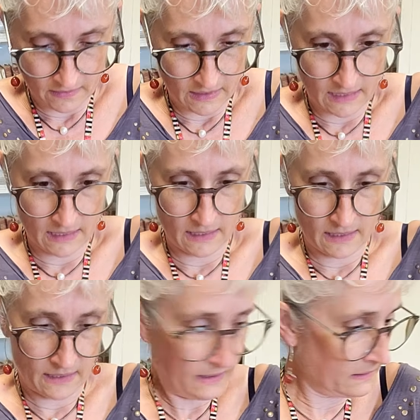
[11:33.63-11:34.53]

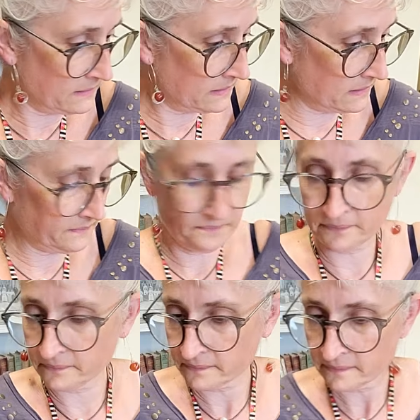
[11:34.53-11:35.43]
And
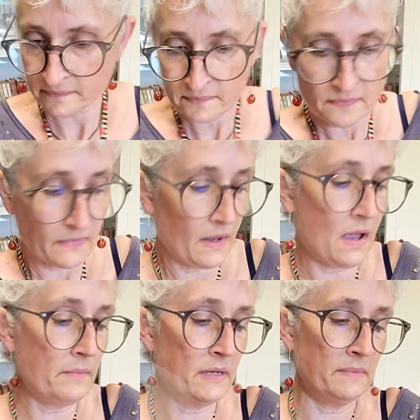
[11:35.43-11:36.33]
I'm
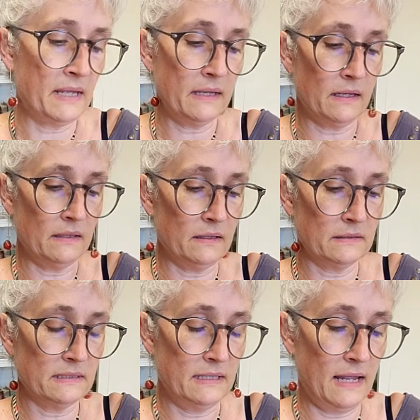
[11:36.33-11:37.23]
going to make a little
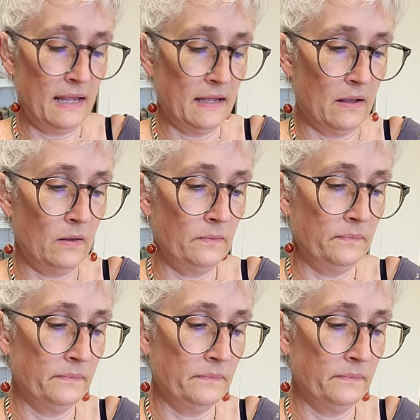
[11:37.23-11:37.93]
tail